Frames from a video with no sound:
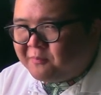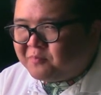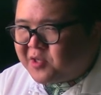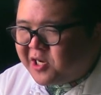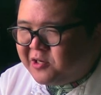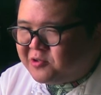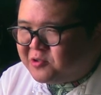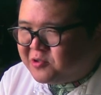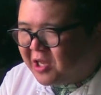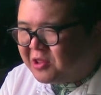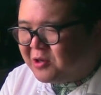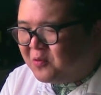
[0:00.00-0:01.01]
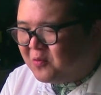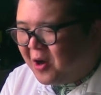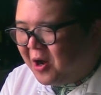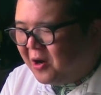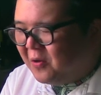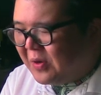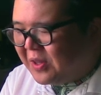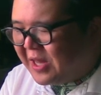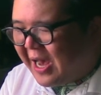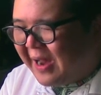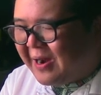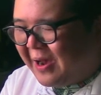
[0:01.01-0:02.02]
tain't nothing wrong with
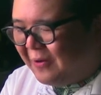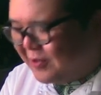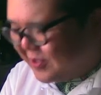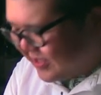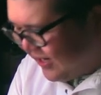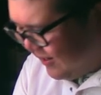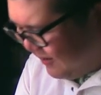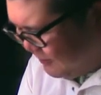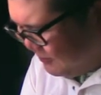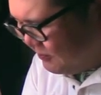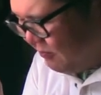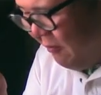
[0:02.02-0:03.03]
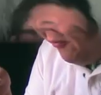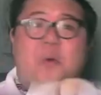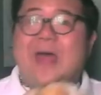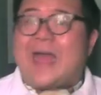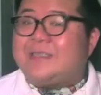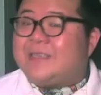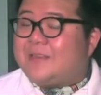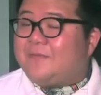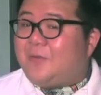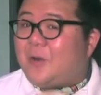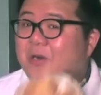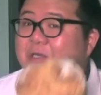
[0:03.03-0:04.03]
that, I would say. Well, that's it
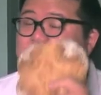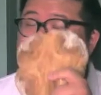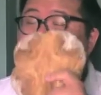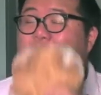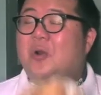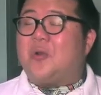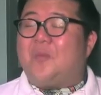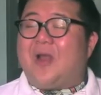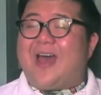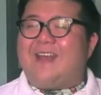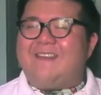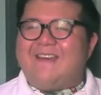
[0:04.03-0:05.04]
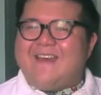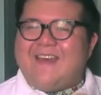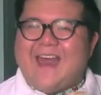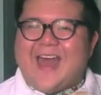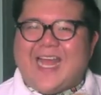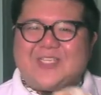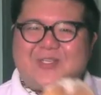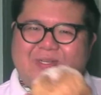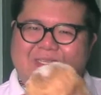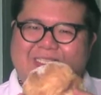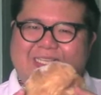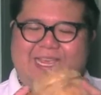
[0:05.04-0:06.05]
for soda bread. And as you
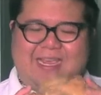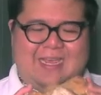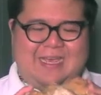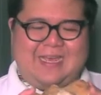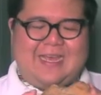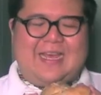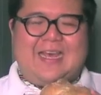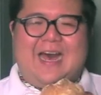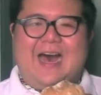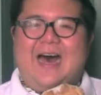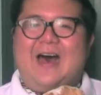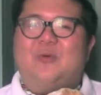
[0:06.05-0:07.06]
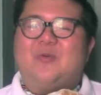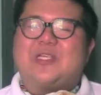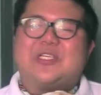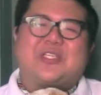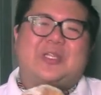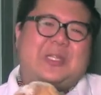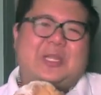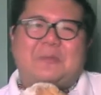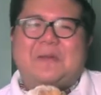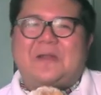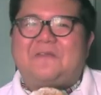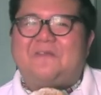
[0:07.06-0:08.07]
can see, with just a little
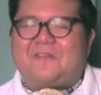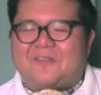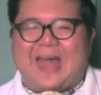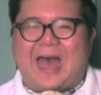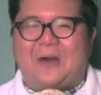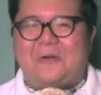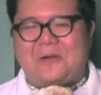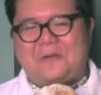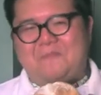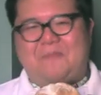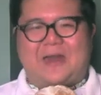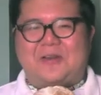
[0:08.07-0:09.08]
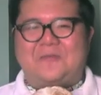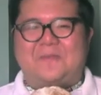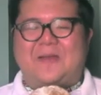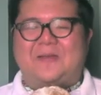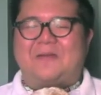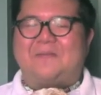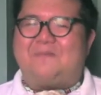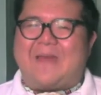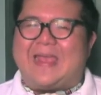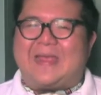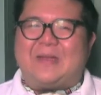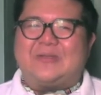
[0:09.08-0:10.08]
bit of flour, buttermilk,
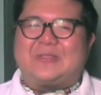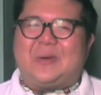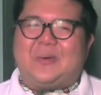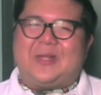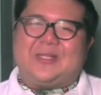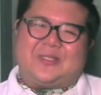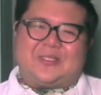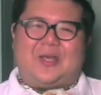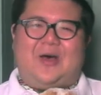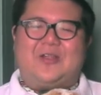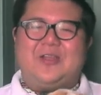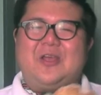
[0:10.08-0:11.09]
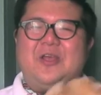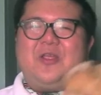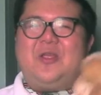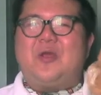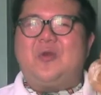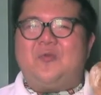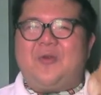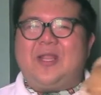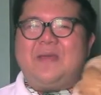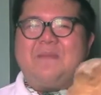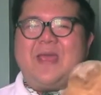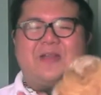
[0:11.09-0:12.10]
baking soda, and salt, you can
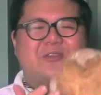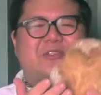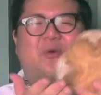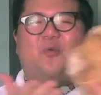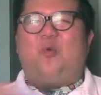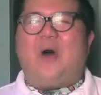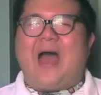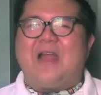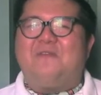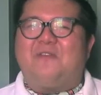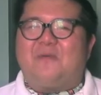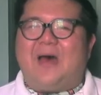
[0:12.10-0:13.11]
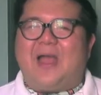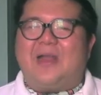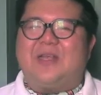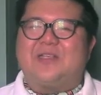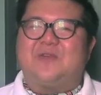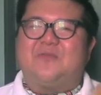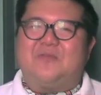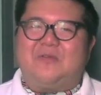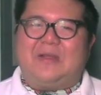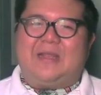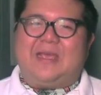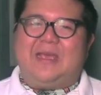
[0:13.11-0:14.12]
really make just a wide variety of
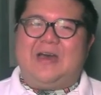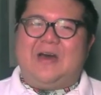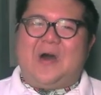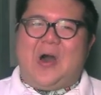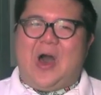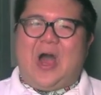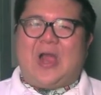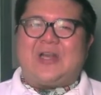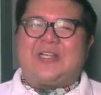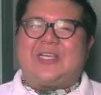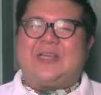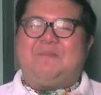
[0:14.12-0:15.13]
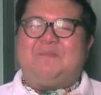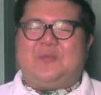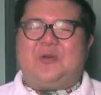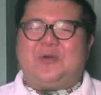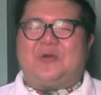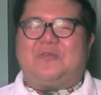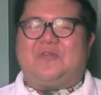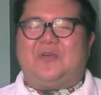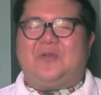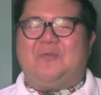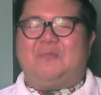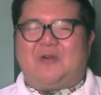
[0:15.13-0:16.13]
really hearty,
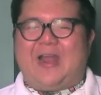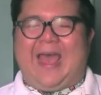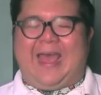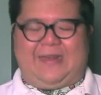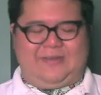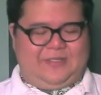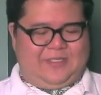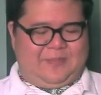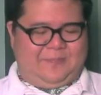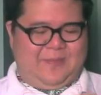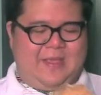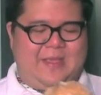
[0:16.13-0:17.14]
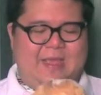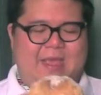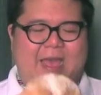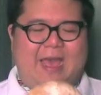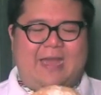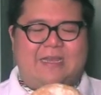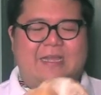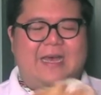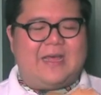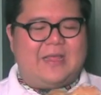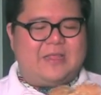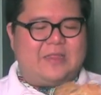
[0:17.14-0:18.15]
beautiful breads. And
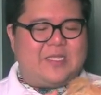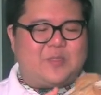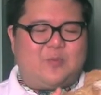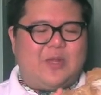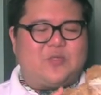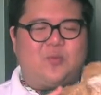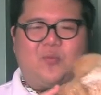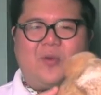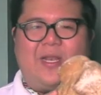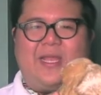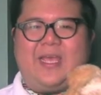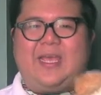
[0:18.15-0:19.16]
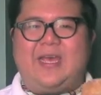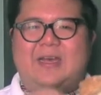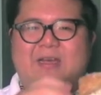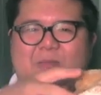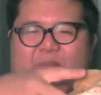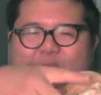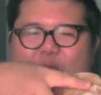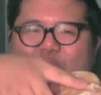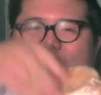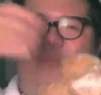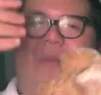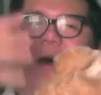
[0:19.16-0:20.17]
these breads really
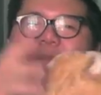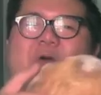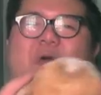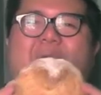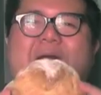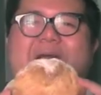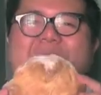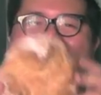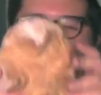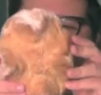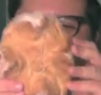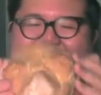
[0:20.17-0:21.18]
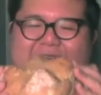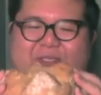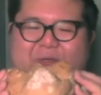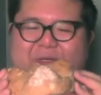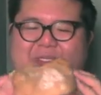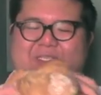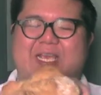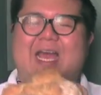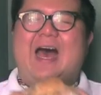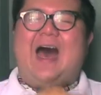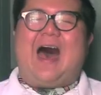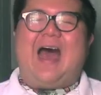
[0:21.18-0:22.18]
bloom up quite a bit, as you can see.
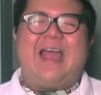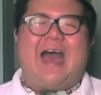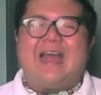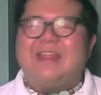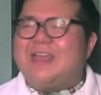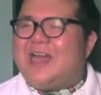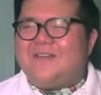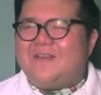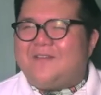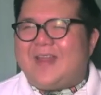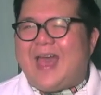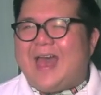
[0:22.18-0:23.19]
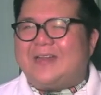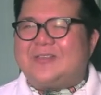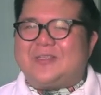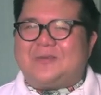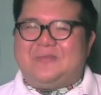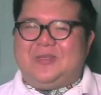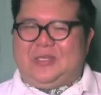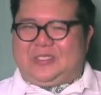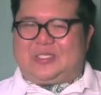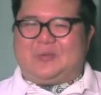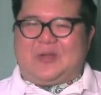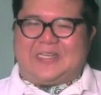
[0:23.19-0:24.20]
I think I've even had some
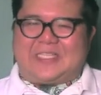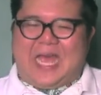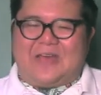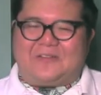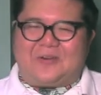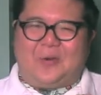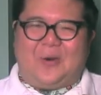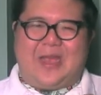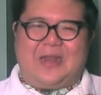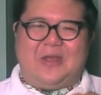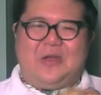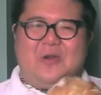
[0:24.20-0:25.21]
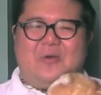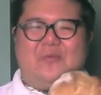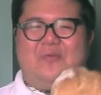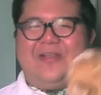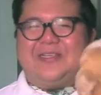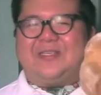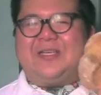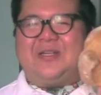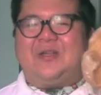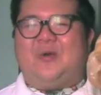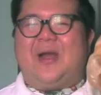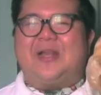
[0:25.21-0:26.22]
yeast breads that haven't quite
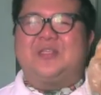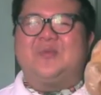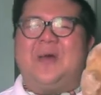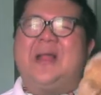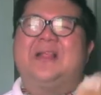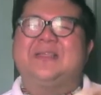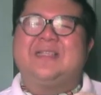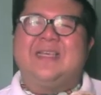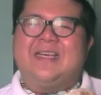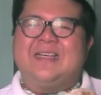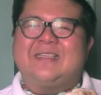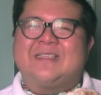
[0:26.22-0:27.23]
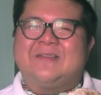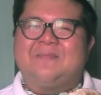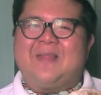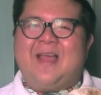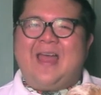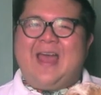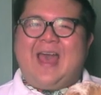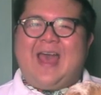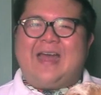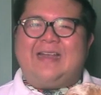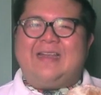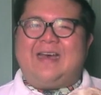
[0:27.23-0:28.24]
risen quite as well as this.
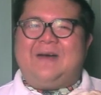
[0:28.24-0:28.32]
And